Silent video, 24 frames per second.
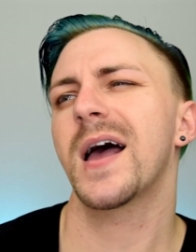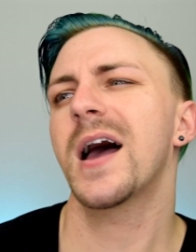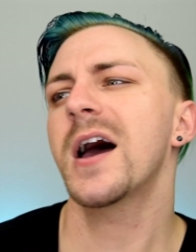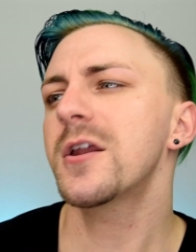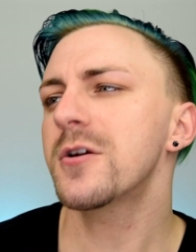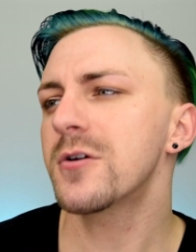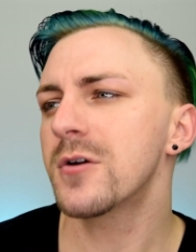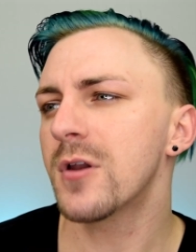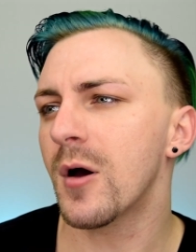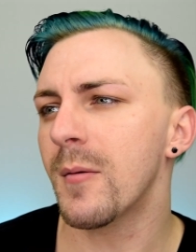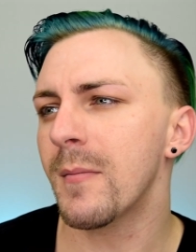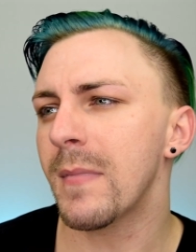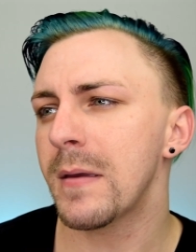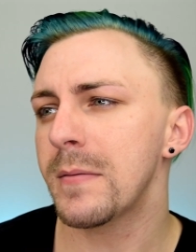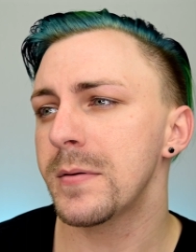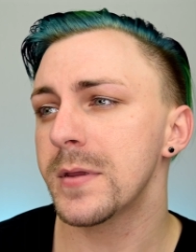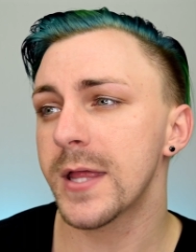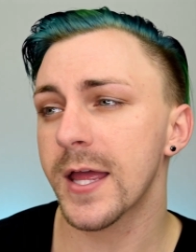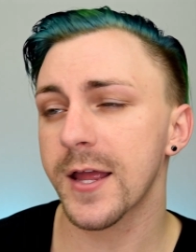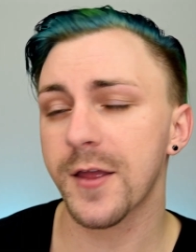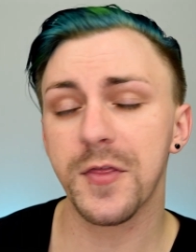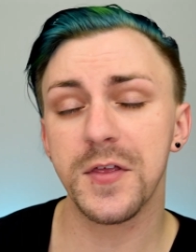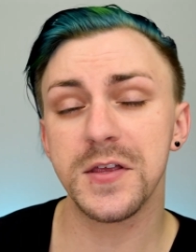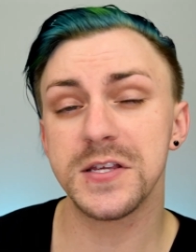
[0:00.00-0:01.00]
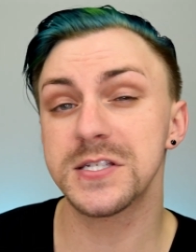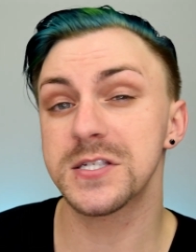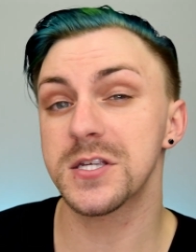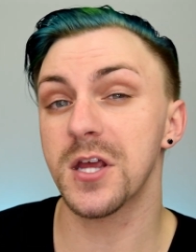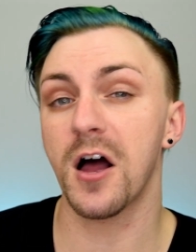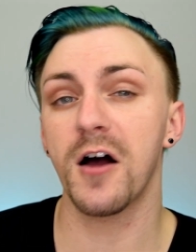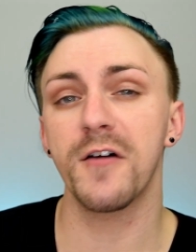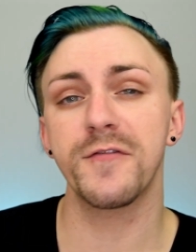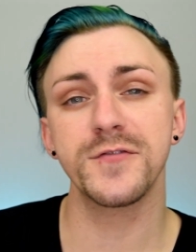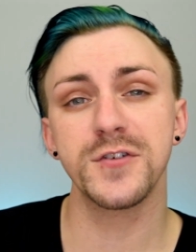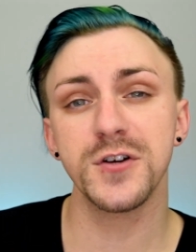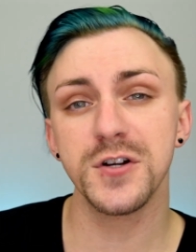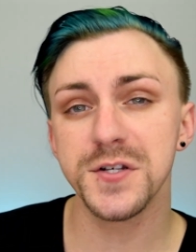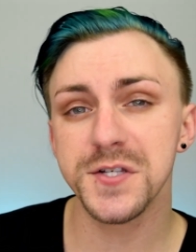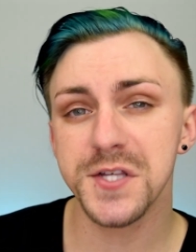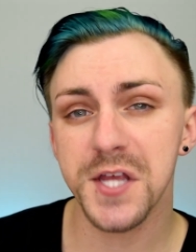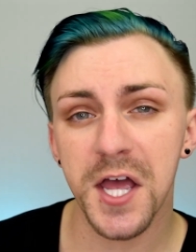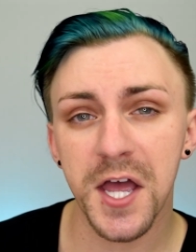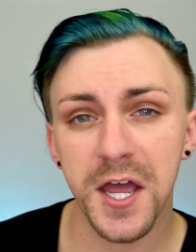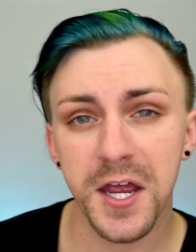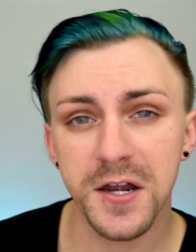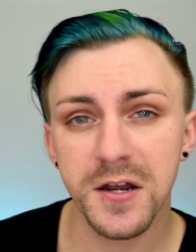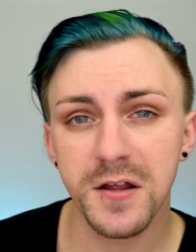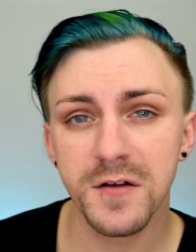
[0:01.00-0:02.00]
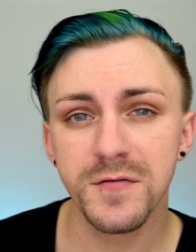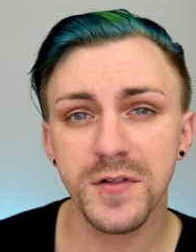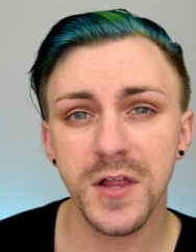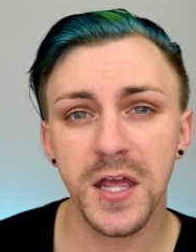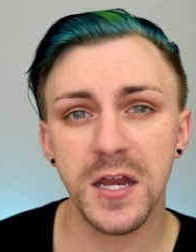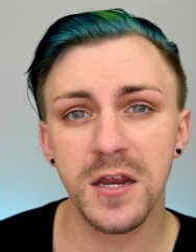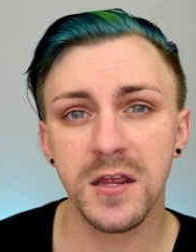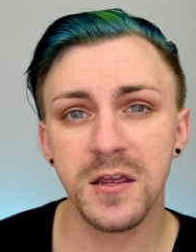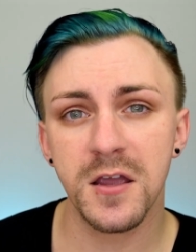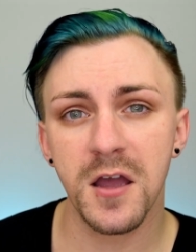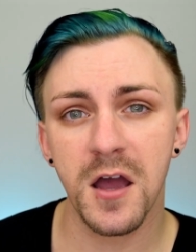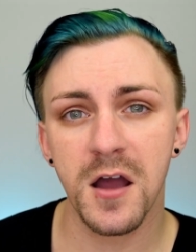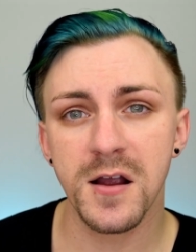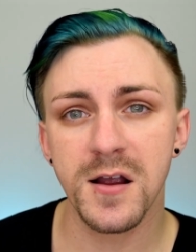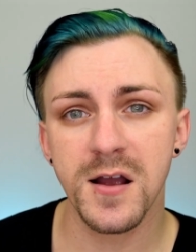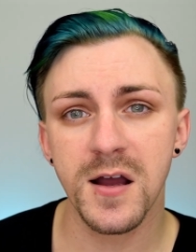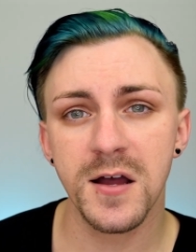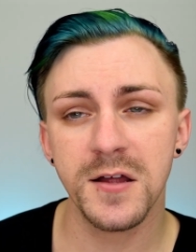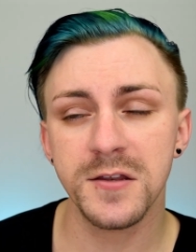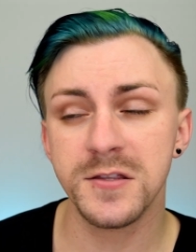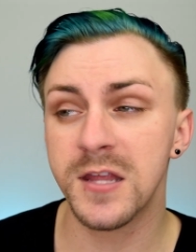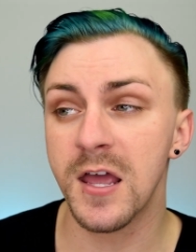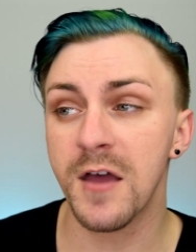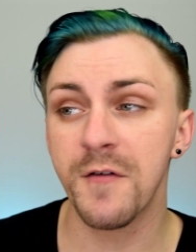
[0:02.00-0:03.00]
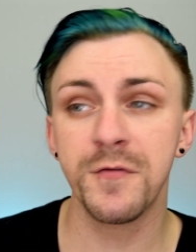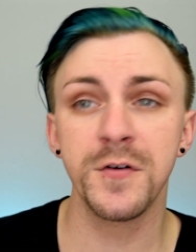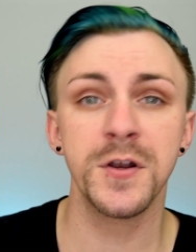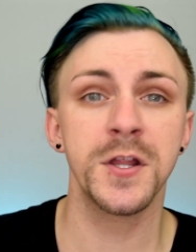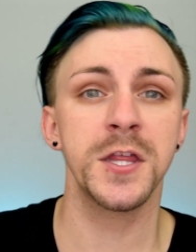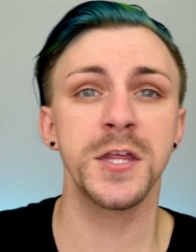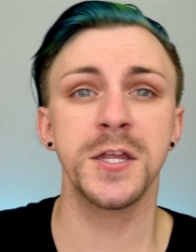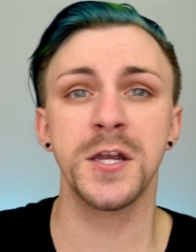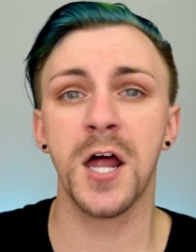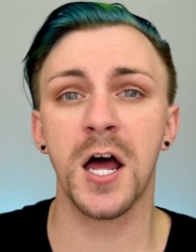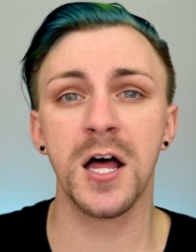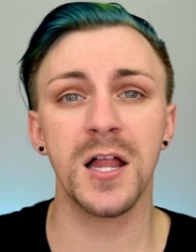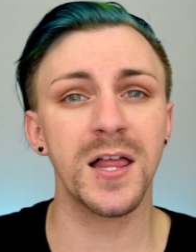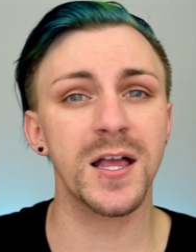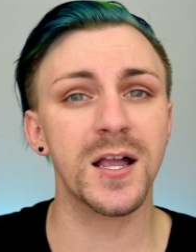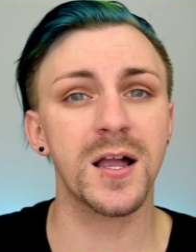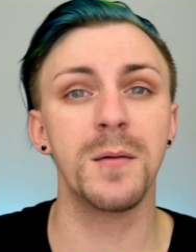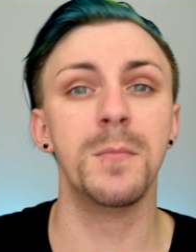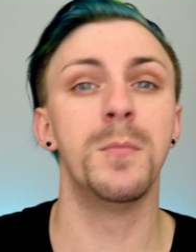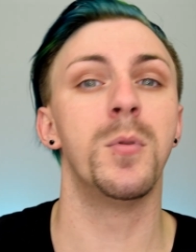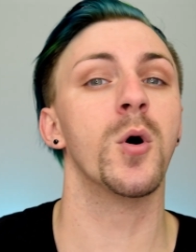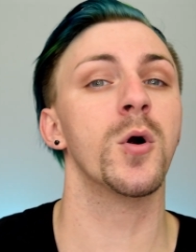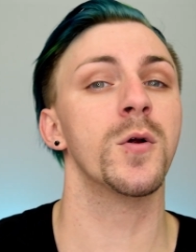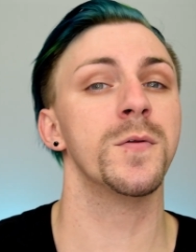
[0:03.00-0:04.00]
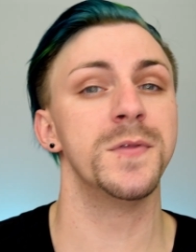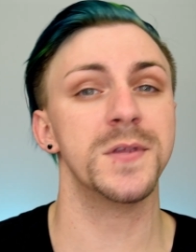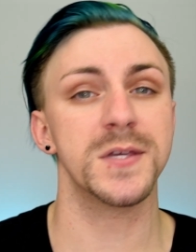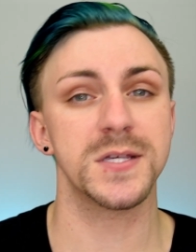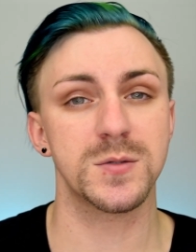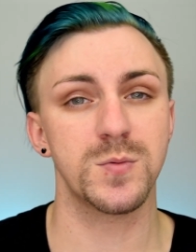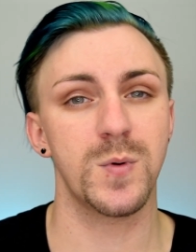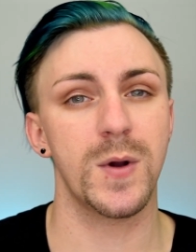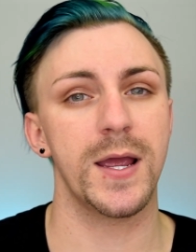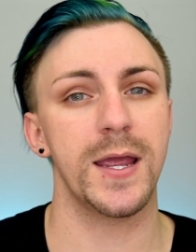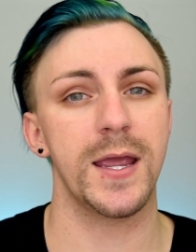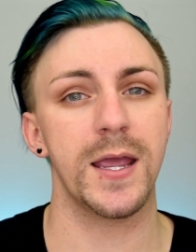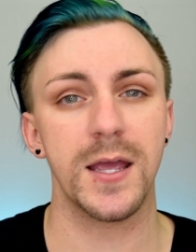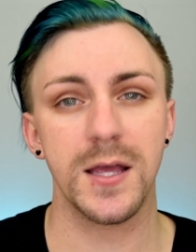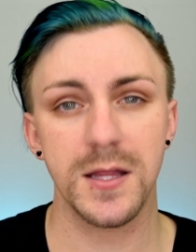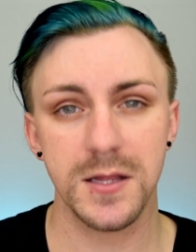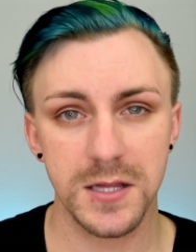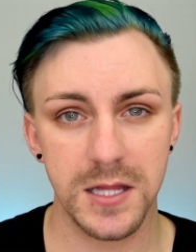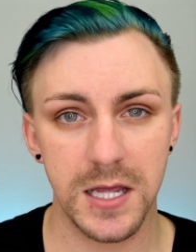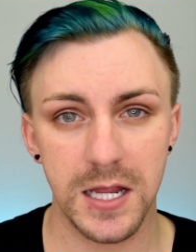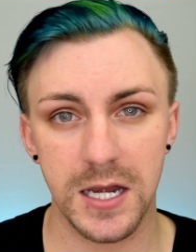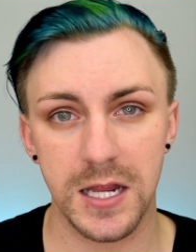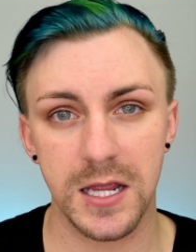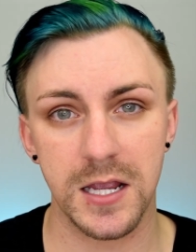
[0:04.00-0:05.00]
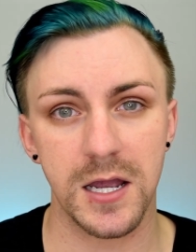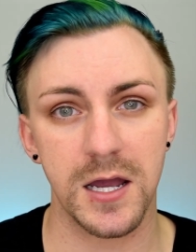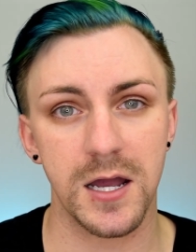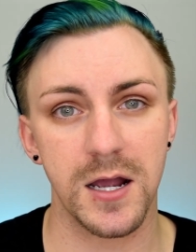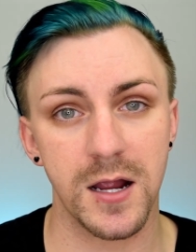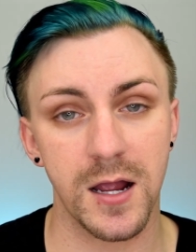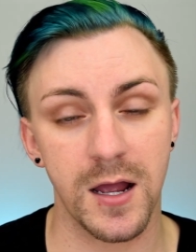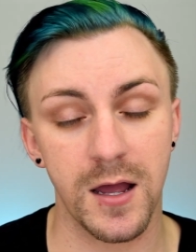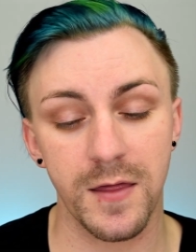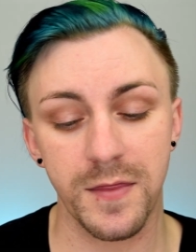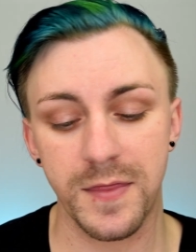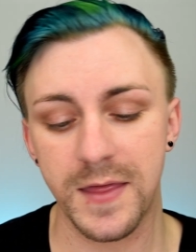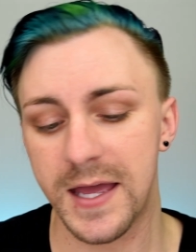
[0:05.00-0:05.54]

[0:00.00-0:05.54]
I don't know, maybe like the softer side of Lady Gaga. Definitely not like a Born This Way Lady Gaga.